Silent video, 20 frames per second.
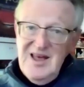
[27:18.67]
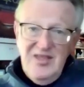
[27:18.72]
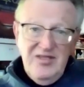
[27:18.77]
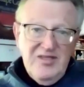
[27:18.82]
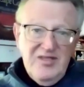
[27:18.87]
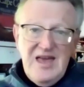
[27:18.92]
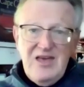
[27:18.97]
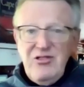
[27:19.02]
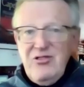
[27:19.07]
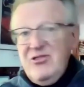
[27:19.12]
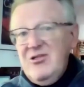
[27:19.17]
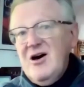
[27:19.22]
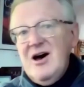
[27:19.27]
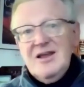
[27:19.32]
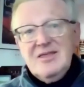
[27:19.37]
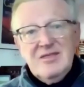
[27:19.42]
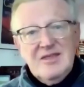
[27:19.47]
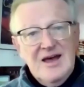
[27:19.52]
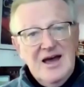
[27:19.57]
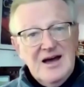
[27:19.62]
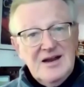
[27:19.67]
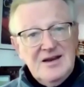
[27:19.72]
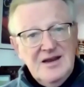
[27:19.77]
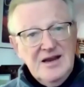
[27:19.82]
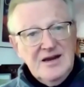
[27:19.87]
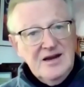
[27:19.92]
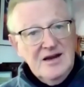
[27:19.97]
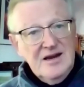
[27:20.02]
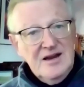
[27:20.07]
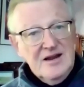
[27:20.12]
They thought that
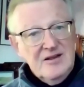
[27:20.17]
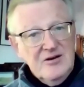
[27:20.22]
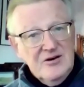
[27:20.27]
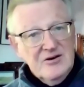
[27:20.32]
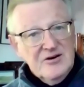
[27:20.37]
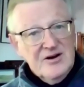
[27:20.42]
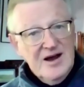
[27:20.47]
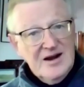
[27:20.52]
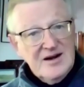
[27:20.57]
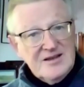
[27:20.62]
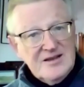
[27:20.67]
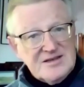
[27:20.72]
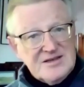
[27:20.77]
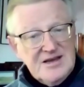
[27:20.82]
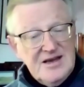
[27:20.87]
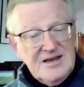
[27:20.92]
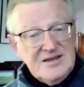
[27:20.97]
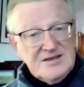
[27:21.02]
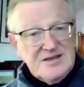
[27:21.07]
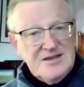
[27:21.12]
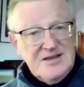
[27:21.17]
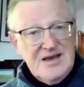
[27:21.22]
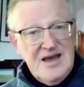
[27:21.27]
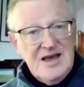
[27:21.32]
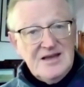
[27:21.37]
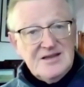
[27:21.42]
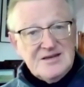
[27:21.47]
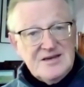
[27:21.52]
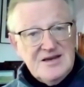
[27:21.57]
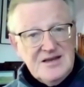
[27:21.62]
in, in the United States in the
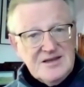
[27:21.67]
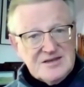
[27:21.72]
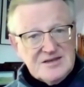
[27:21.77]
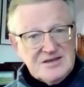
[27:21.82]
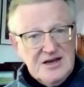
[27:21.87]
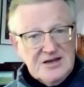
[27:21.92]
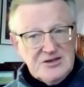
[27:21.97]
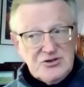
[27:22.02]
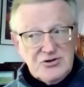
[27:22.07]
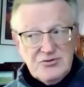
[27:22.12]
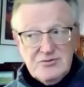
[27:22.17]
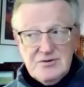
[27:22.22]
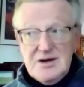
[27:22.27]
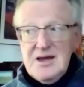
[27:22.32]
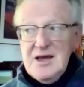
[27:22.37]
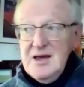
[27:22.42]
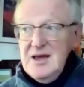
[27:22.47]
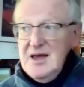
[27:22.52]
18th century.